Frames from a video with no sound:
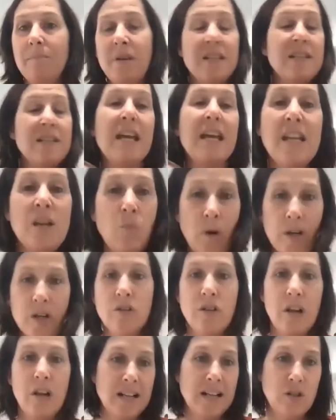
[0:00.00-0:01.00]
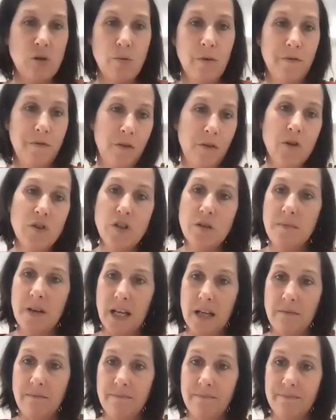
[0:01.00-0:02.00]
Is there anyone you'd like to refer to
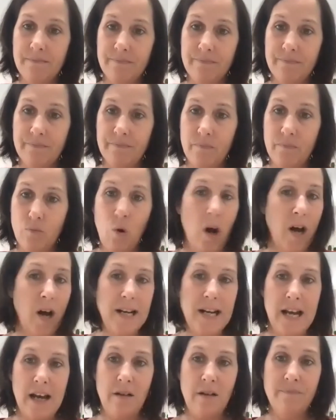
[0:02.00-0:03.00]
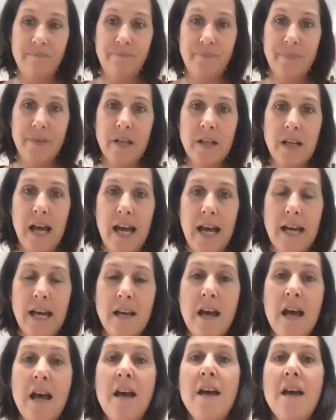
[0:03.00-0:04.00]
me right now?
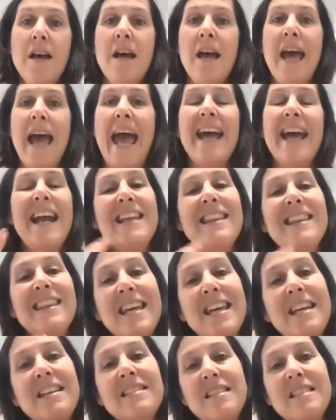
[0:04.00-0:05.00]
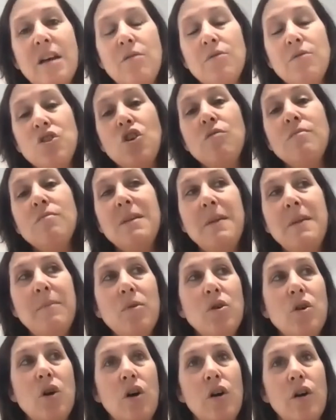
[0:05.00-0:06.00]
Okay. And I think so many
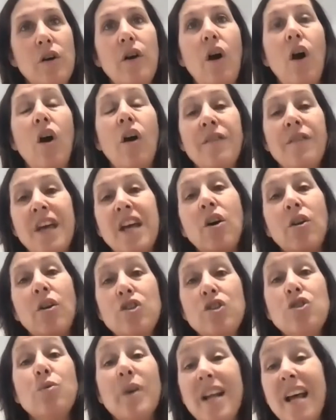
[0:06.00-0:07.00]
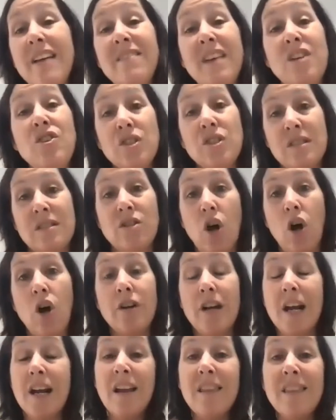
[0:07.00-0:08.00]
people go, oh, they're going to do it, and they just
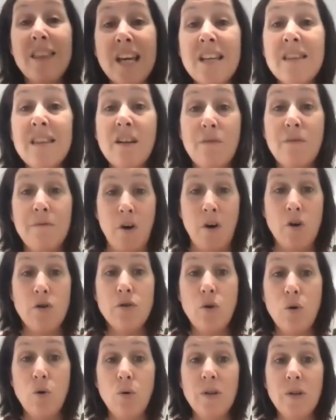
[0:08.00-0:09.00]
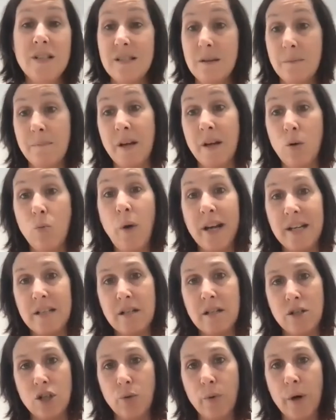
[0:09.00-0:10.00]
don't. And I think that a phone call is the better way
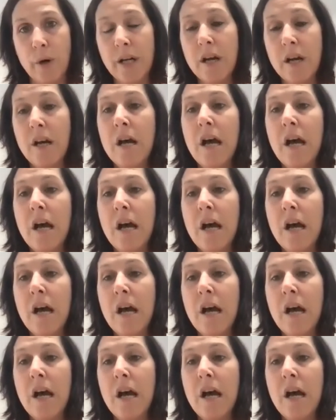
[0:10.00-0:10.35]
to do it.